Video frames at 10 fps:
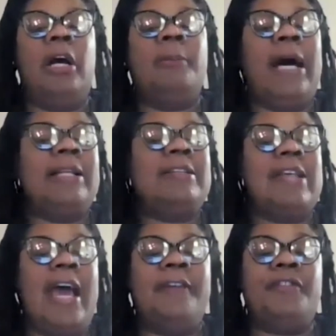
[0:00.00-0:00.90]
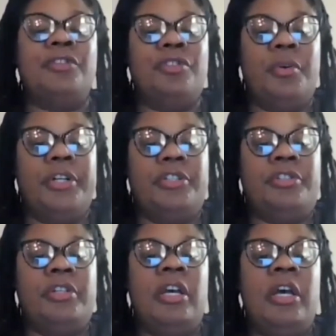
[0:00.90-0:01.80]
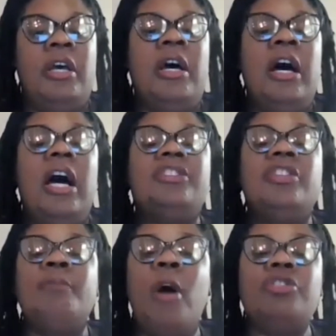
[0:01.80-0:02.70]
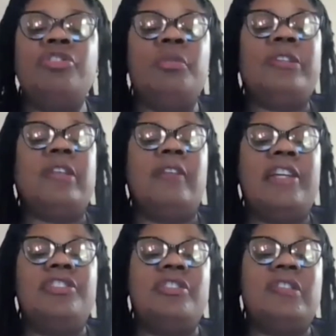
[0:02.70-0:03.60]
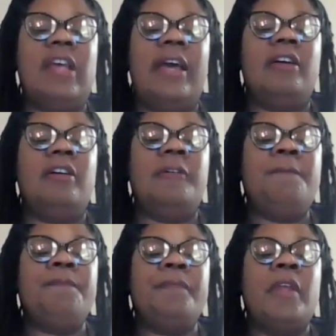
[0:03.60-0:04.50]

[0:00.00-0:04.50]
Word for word: and Brown bodies after George, a tumultuous election cycle,